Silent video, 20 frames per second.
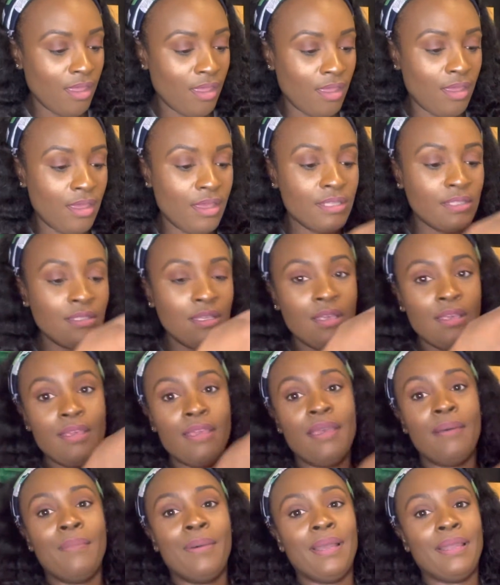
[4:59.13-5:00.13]
his key
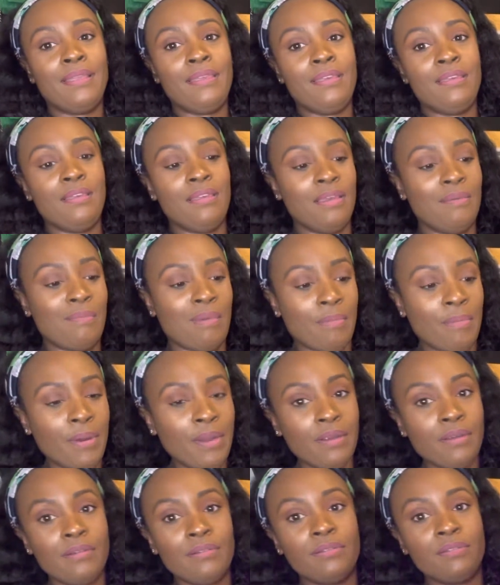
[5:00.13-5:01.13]
and my key in my
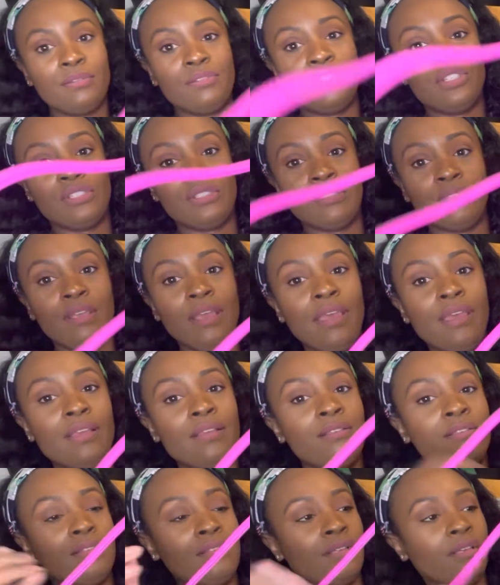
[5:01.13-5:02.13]
purse just in
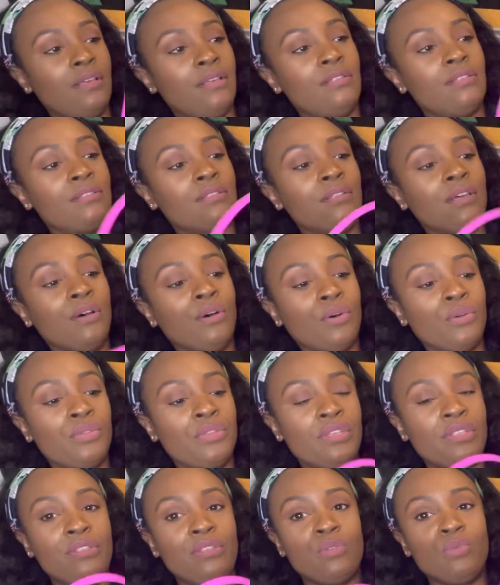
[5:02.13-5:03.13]
case. And so
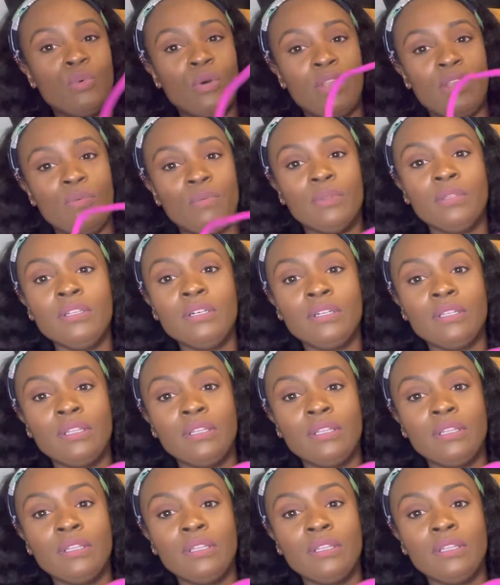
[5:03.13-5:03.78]
this is what it would look